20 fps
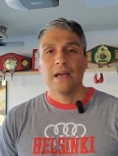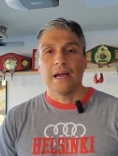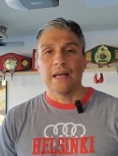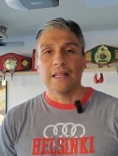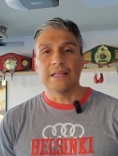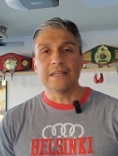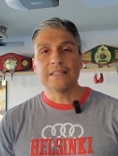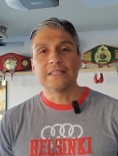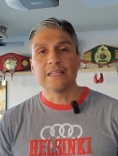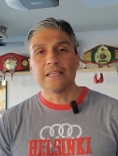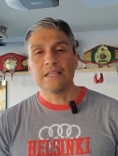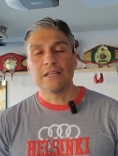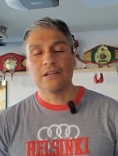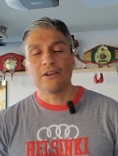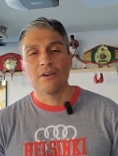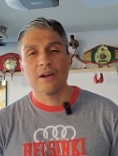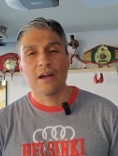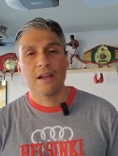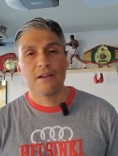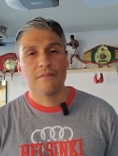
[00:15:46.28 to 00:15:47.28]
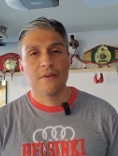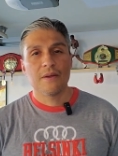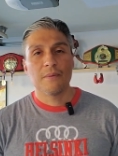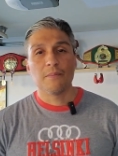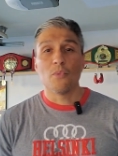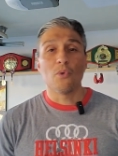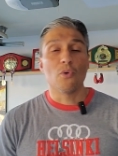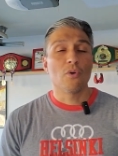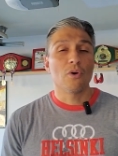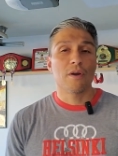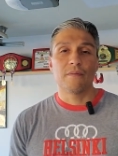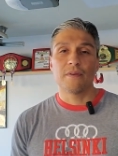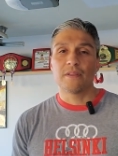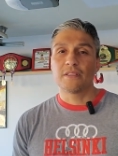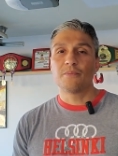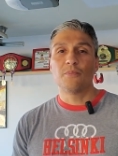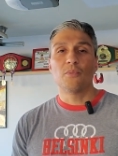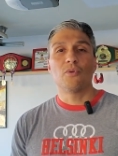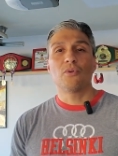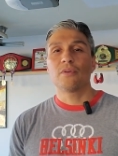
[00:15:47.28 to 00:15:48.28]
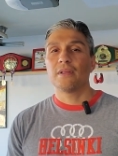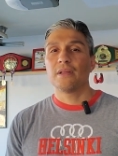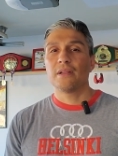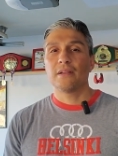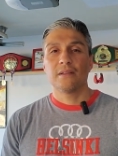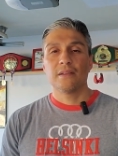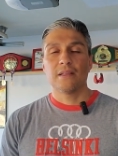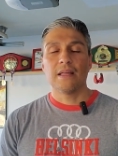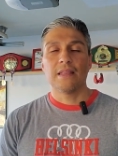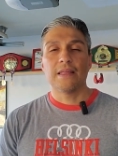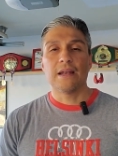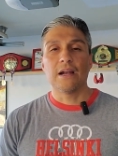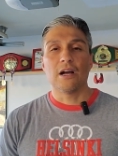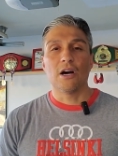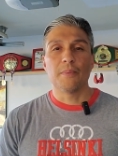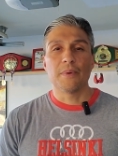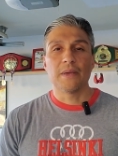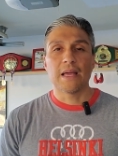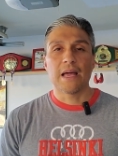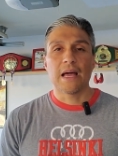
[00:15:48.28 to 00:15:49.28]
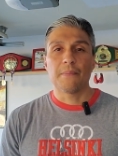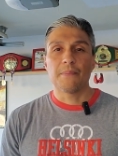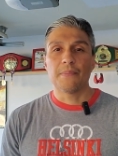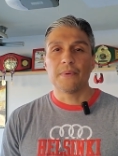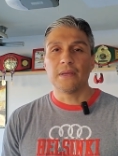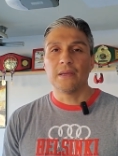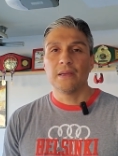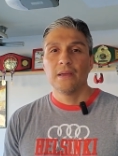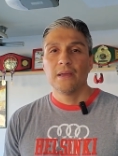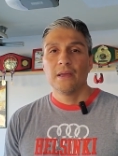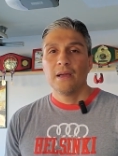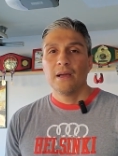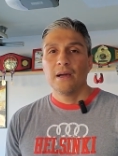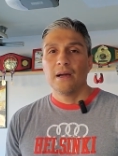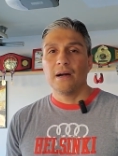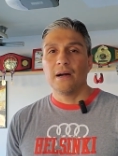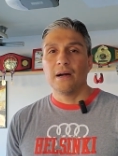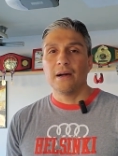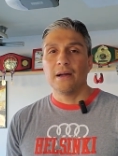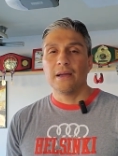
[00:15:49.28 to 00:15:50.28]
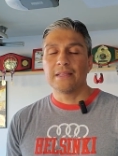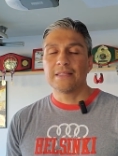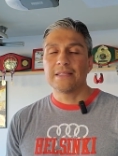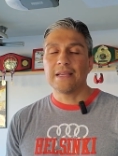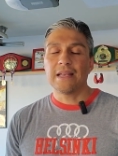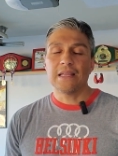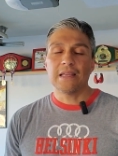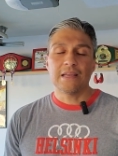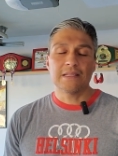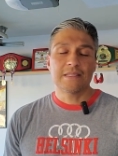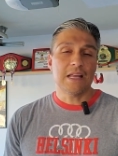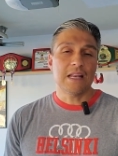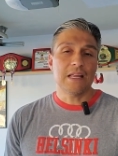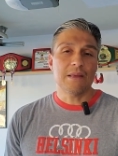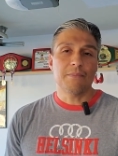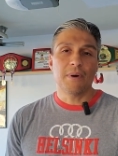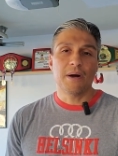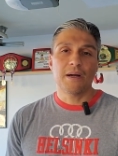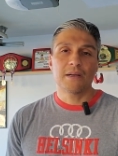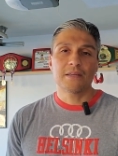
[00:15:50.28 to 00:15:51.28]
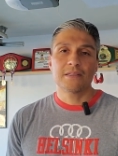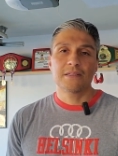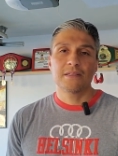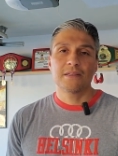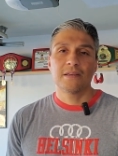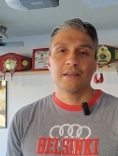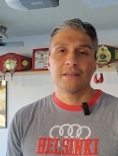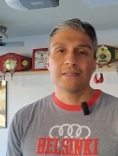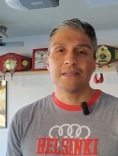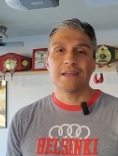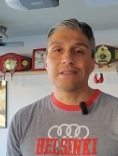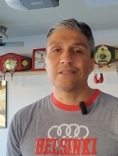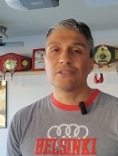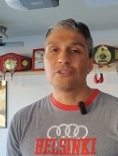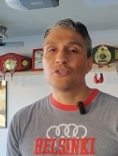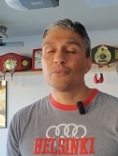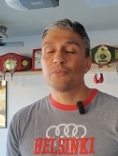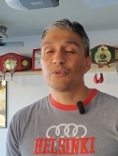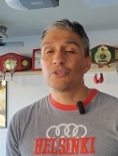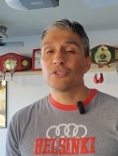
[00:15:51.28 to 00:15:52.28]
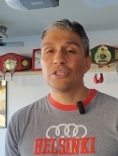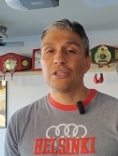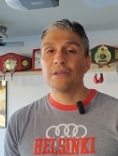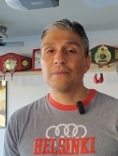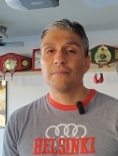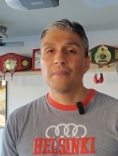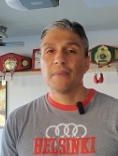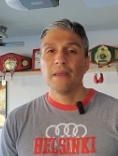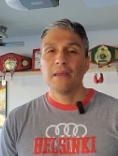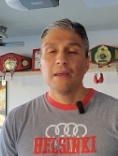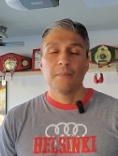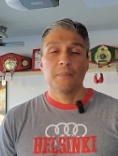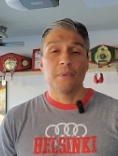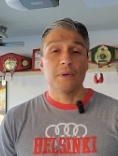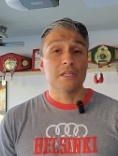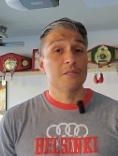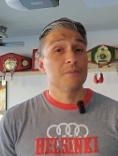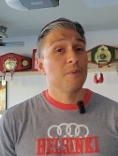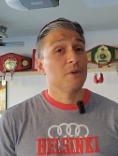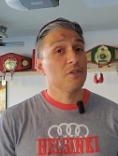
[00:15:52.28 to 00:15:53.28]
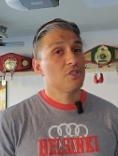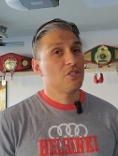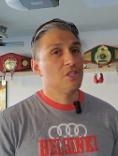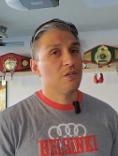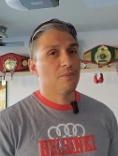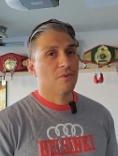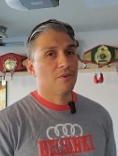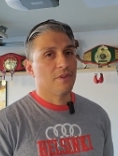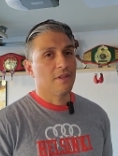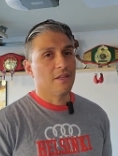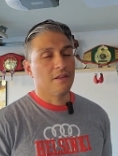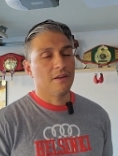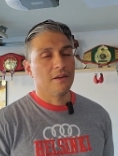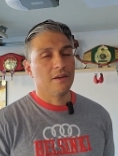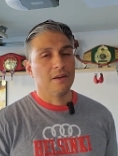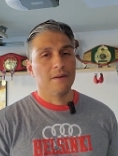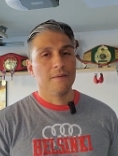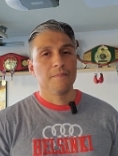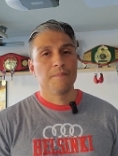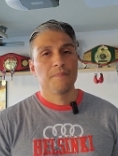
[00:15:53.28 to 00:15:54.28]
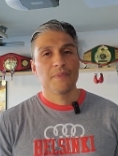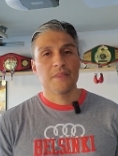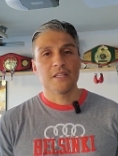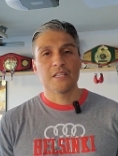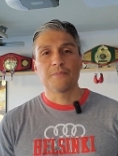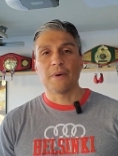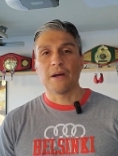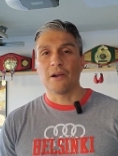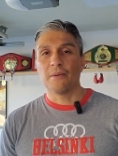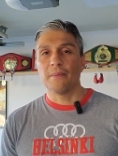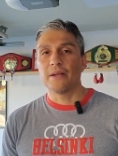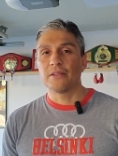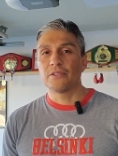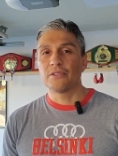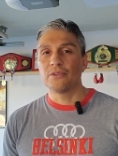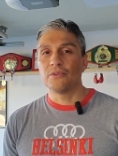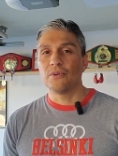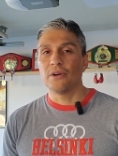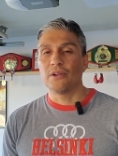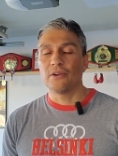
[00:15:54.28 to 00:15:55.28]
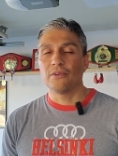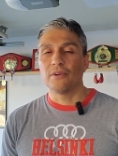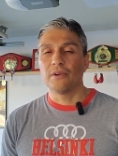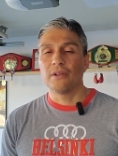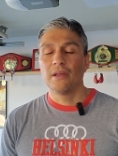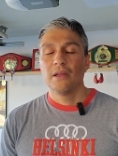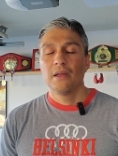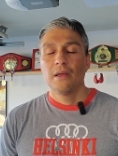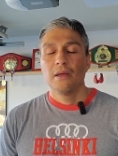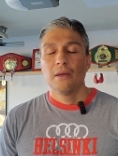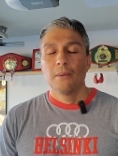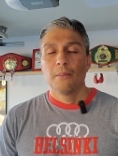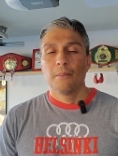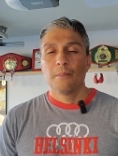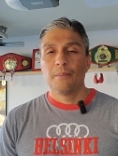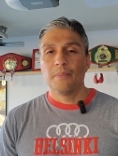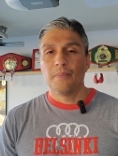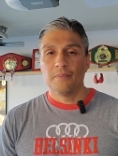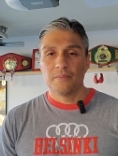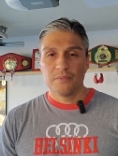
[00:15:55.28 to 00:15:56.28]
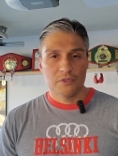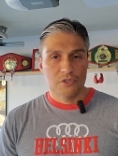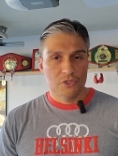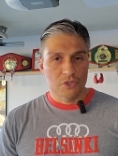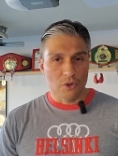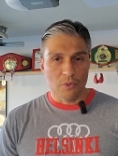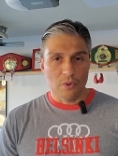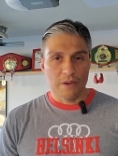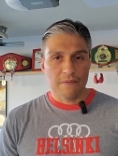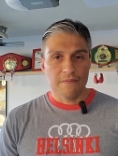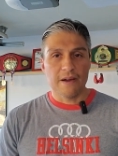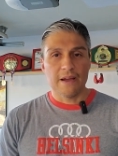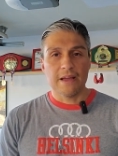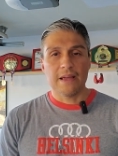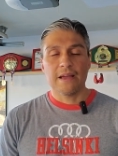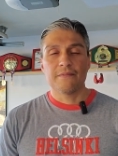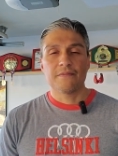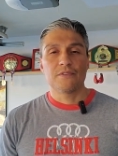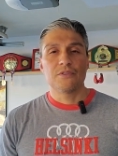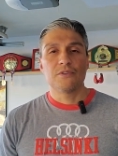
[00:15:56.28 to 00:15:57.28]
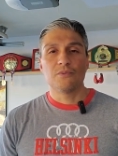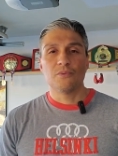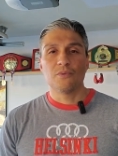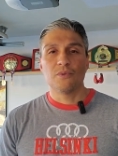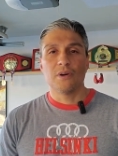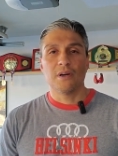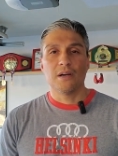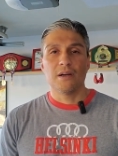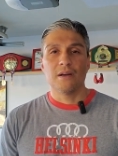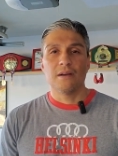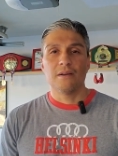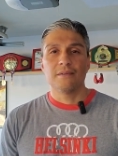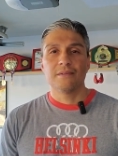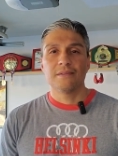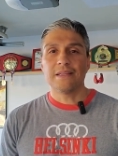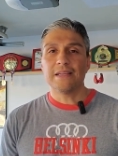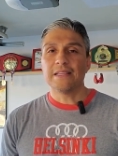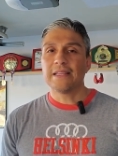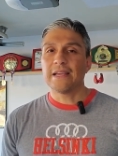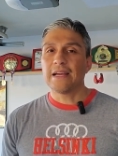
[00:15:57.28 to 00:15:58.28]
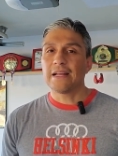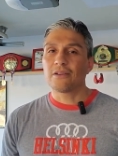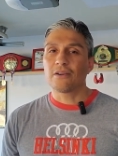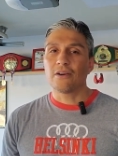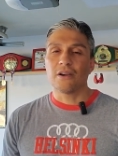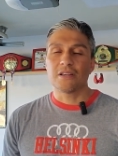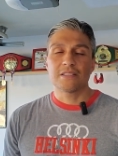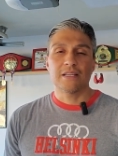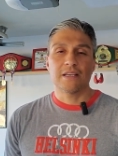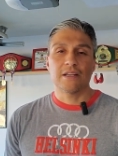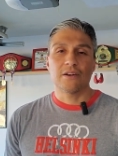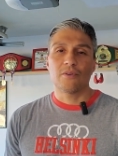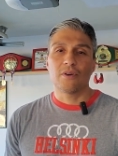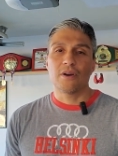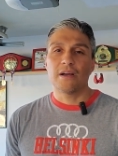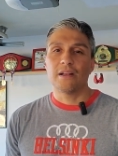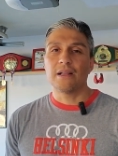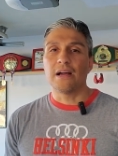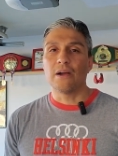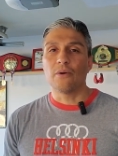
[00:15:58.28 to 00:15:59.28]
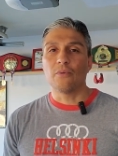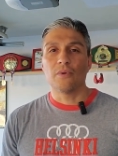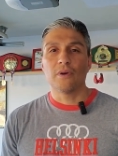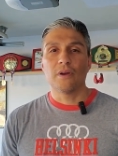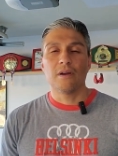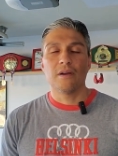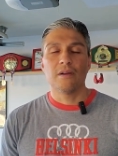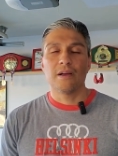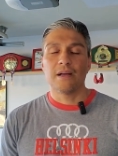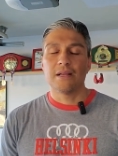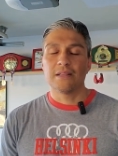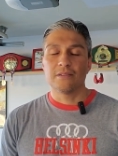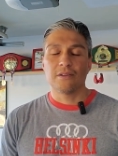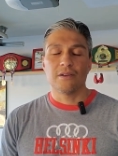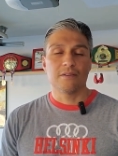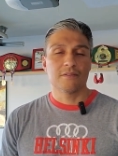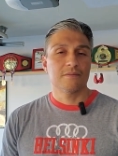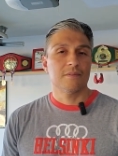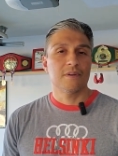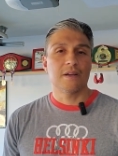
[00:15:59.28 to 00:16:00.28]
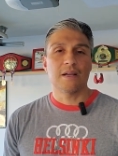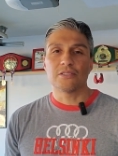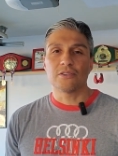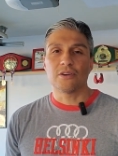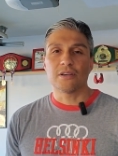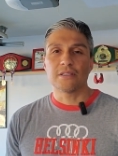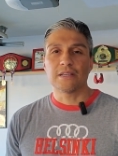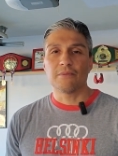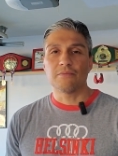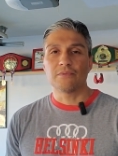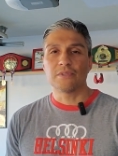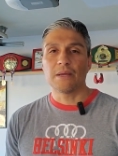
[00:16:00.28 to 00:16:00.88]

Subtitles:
at least a year out of it more. If it's more, then I'll be happy. It's $80. It's not super cheap, but it's much cheaper than the Spider Mount 200. So if I have to eat that cost later on, I will, as long as I was